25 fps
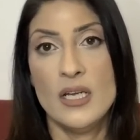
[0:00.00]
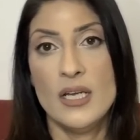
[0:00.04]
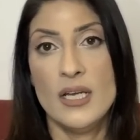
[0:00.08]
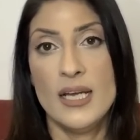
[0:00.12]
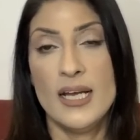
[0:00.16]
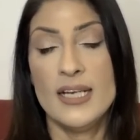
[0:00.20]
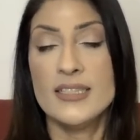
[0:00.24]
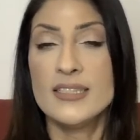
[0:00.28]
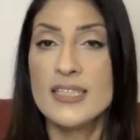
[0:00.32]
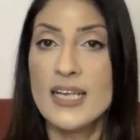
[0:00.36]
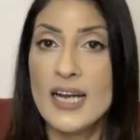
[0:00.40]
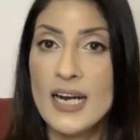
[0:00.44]

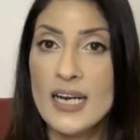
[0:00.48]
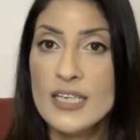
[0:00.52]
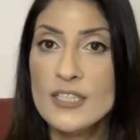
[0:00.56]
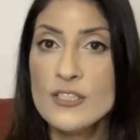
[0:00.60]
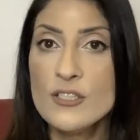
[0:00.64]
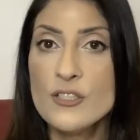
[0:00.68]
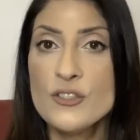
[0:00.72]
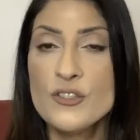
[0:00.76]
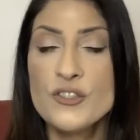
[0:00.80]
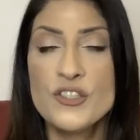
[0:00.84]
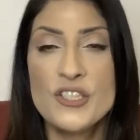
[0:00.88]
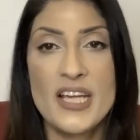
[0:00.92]
and to
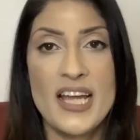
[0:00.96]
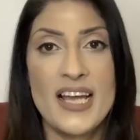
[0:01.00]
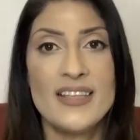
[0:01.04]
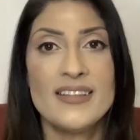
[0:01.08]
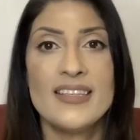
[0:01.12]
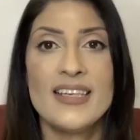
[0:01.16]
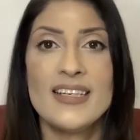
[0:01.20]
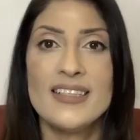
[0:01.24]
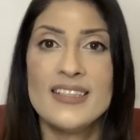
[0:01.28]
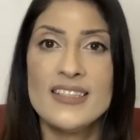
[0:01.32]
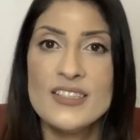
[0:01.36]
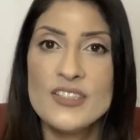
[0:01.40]
understand
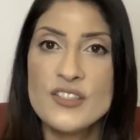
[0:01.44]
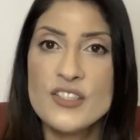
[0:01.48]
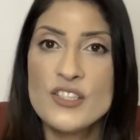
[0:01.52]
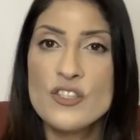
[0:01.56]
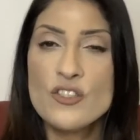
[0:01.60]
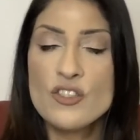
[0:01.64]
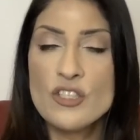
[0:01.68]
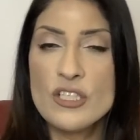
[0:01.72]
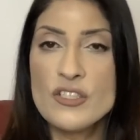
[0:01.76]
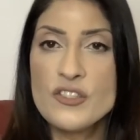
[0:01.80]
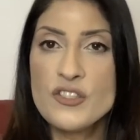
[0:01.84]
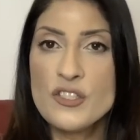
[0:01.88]
that it isn't
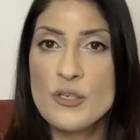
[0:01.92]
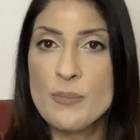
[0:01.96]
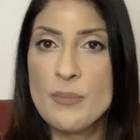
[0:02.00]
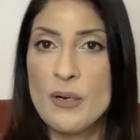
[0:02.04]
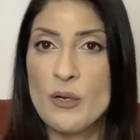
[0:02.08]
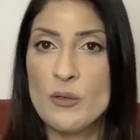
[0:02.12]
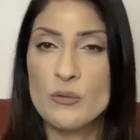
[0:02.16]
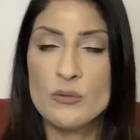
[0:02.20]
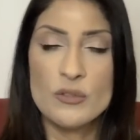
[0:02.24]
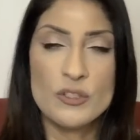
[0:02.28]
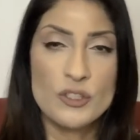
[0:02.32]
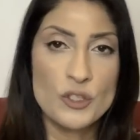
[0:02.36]
just
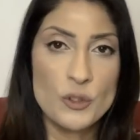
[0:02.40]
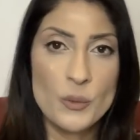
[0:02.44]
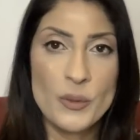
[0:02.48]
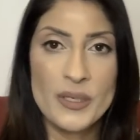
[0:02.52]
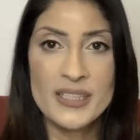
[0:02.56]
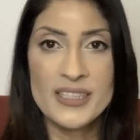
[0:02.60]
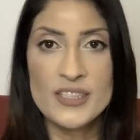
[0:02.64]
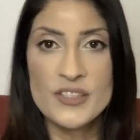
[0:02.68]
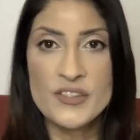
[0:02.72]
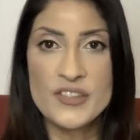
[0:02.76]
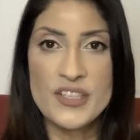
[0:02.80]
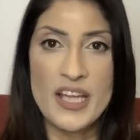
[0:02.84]
about
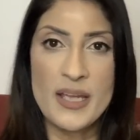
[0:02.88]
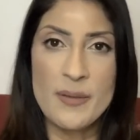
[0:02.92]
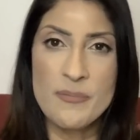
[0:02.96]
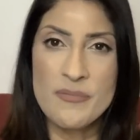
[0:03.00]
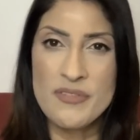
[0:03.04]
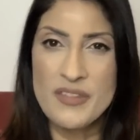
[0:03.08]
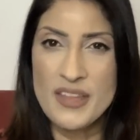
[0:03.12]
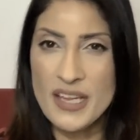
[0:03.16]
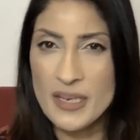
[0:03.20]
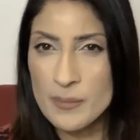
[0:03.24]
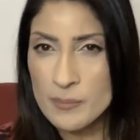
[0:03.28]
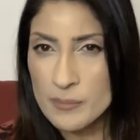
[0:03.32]
doing the same
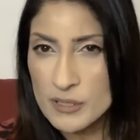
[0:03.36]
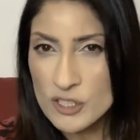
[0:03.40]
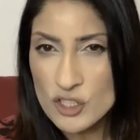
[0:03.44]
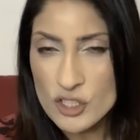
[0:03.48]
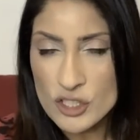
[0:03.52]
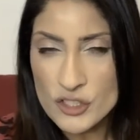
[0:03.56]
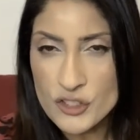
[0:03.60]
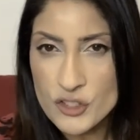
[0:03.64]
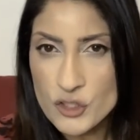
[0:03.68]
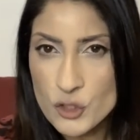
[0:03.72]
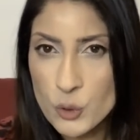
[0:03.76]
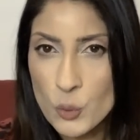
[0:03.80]
thing, but
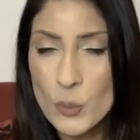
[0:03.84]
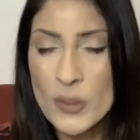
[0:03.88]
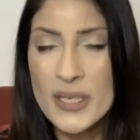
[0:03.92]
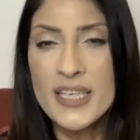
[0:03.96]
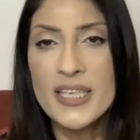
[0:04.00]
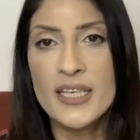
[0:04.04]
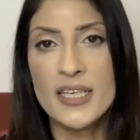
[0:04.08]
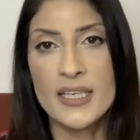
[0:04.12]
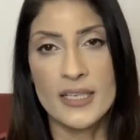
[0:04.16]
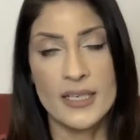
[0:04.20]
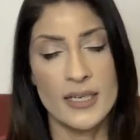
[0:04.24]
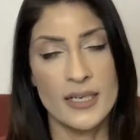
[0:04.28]
just
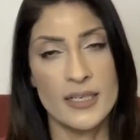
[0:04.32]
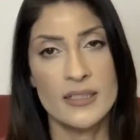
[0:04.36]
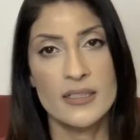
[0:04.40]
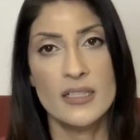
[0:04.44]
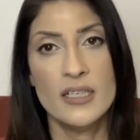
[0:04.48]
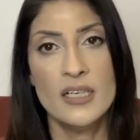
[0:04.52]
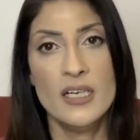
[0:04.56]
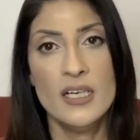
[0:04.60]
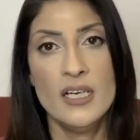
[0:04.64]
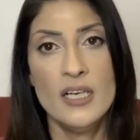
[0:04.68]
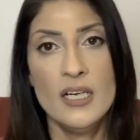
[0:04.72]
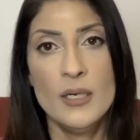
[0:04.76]
tweaking it.
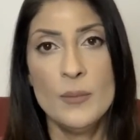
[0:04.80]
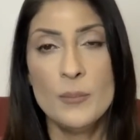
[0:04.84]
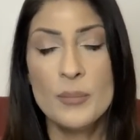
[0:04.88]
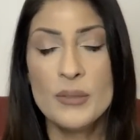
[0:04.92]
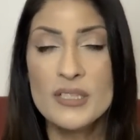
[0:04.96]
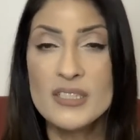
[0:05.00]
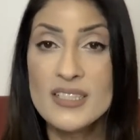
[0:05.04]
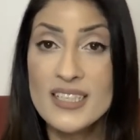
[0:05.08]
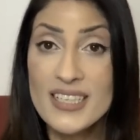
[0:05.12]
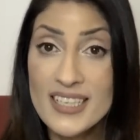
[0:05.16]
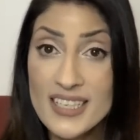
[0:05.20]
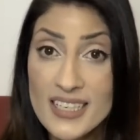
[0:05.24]

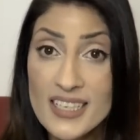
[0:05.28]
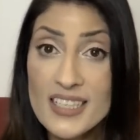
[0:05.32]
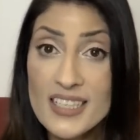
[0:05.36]
But it